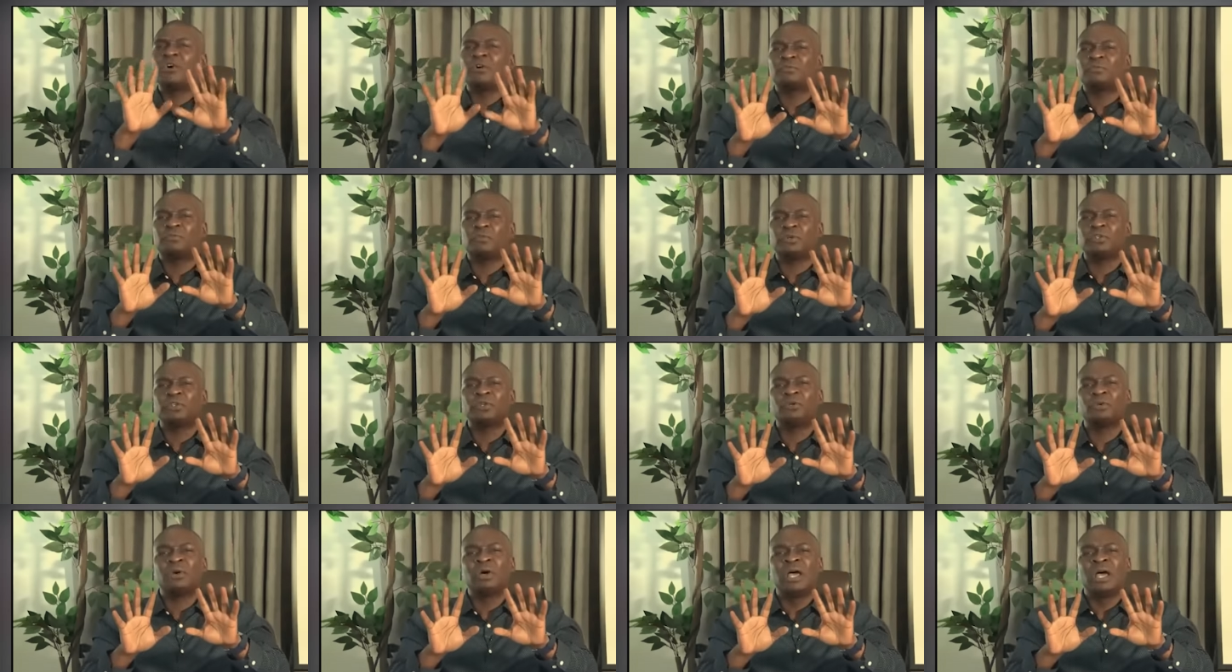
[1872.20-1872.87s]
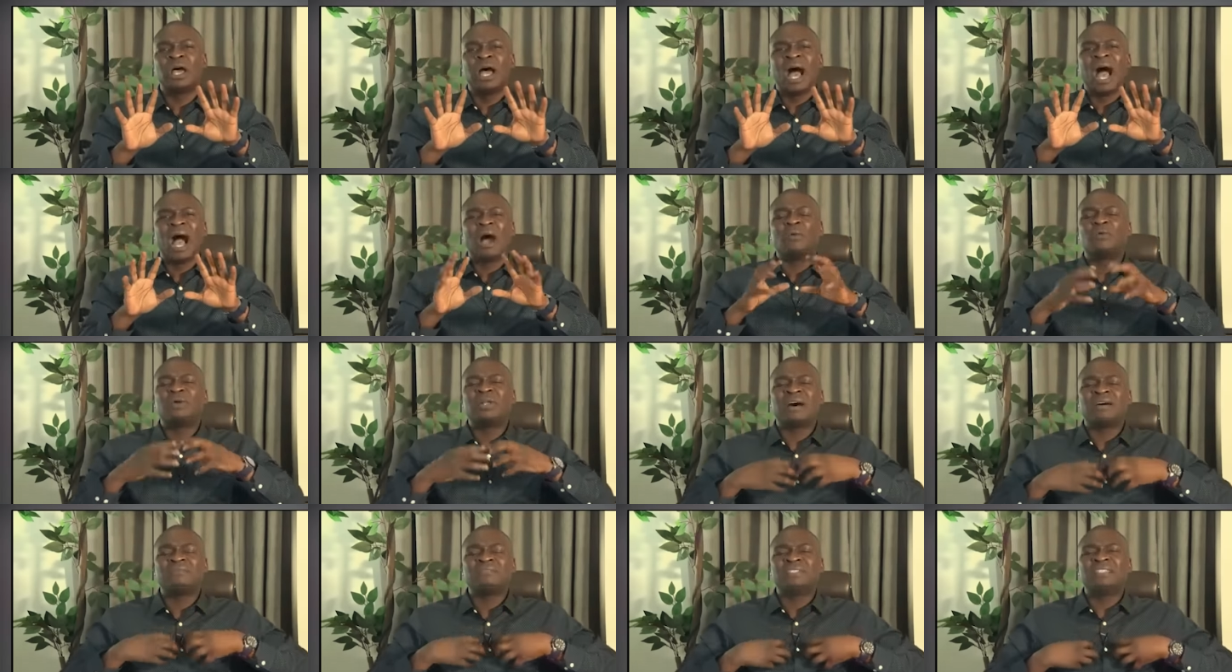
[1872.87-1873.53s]
God for you, I
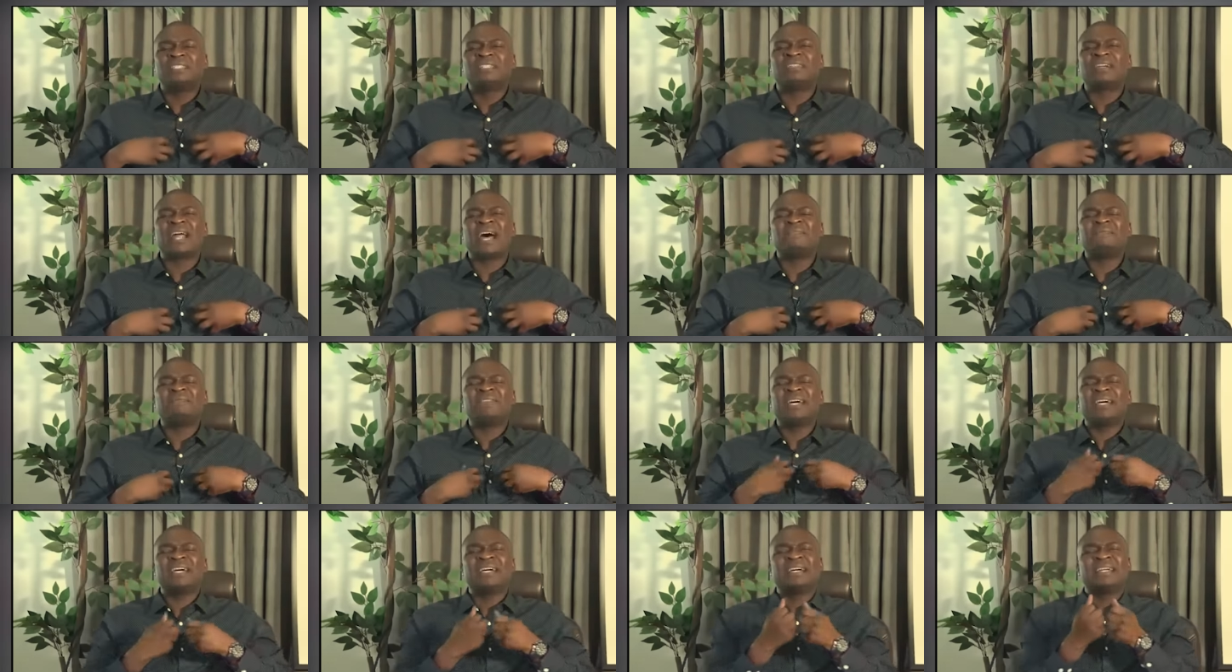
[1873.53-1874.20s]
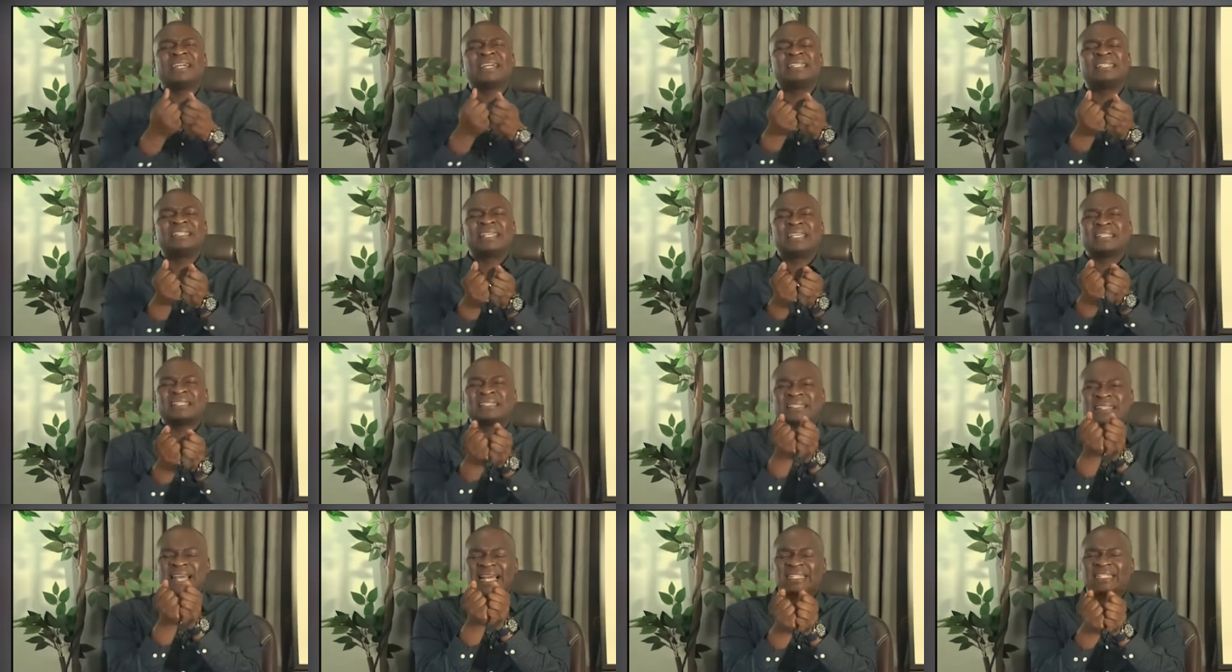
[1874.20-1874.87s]
would have derived the
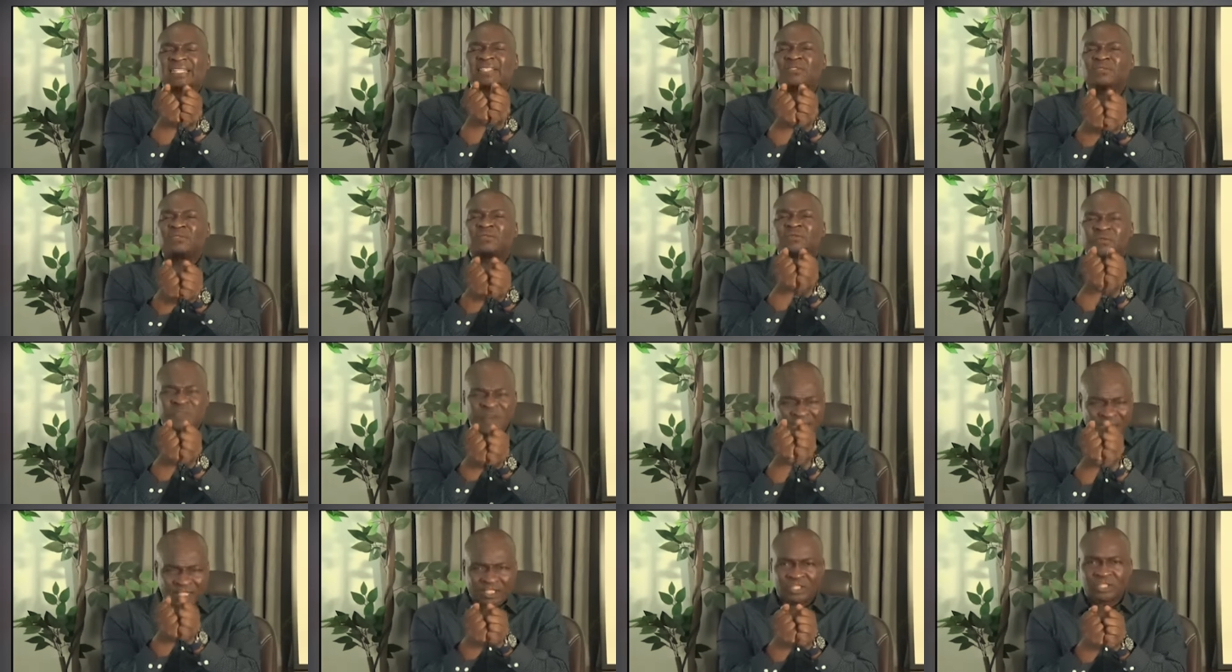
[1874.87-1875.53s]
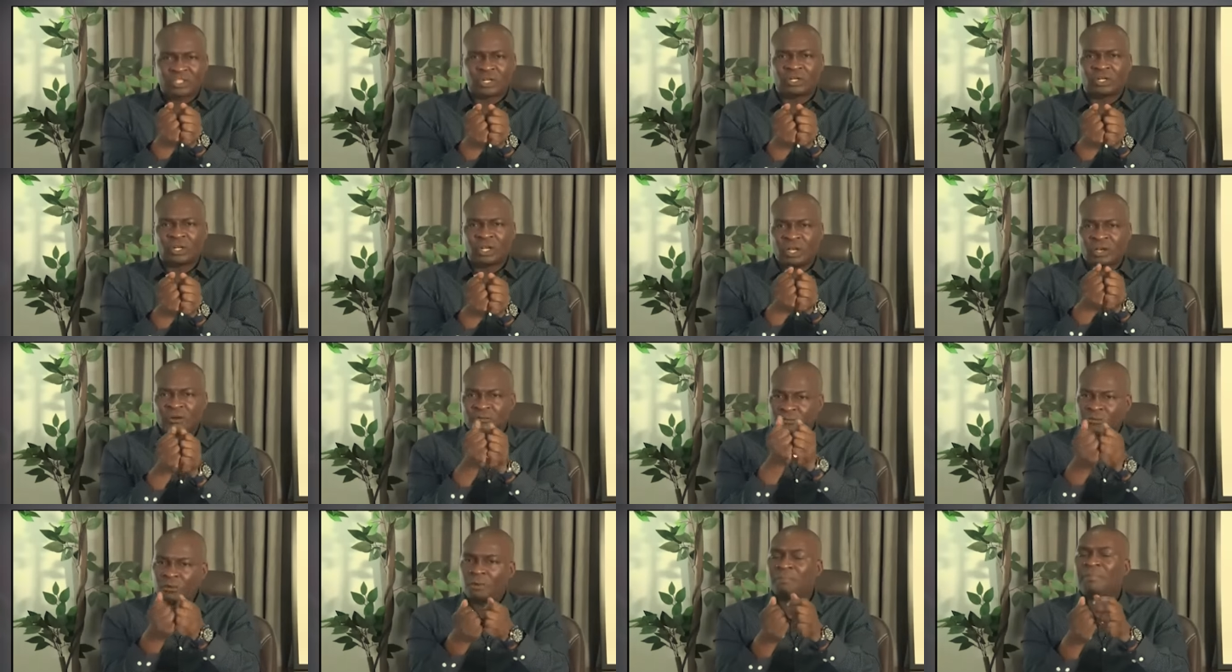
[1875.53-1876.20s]
greatest satisfaction
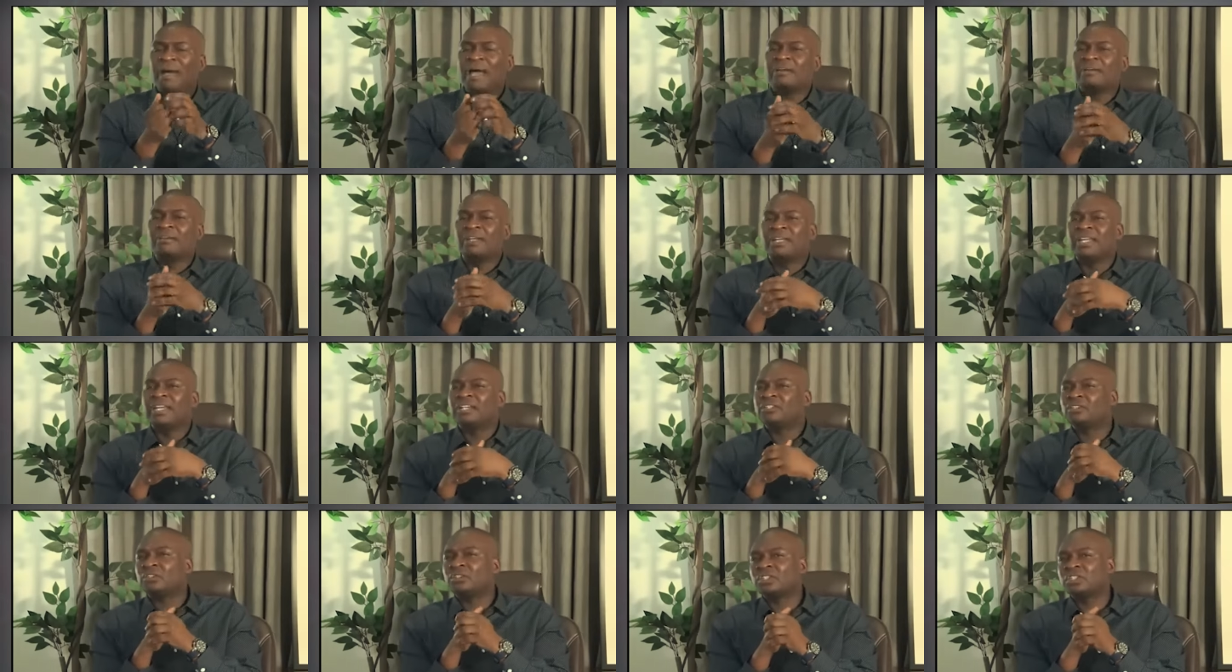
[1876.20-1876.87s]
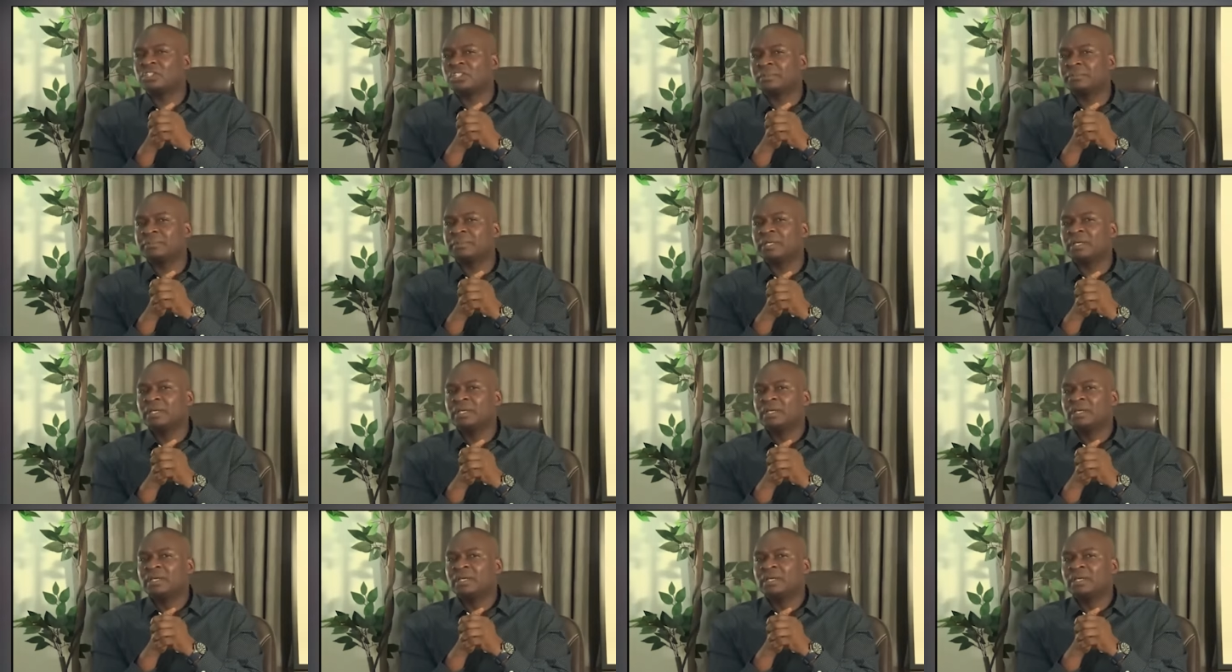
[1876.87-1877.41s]
from my relationship.